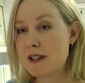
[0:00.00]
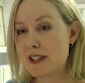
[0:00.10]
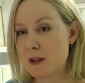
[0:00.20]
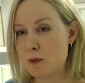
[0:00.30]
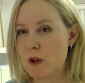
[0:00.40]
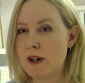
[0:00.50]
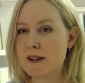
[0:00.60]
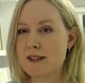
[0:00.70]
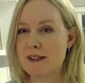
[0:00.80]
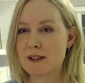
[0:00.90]
system
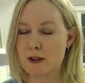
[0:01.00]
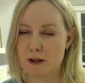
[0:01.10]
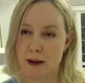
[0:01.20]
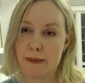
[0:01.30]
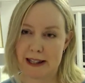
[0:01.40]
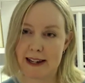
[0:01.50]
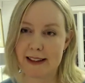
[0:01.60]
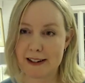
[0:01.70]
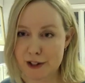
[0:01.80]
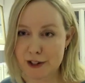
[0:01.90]
works a bit like
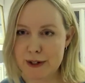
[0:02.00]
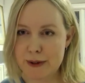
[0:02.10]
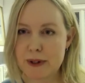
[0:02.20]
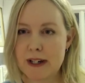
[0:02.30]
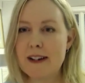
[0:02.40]
that too.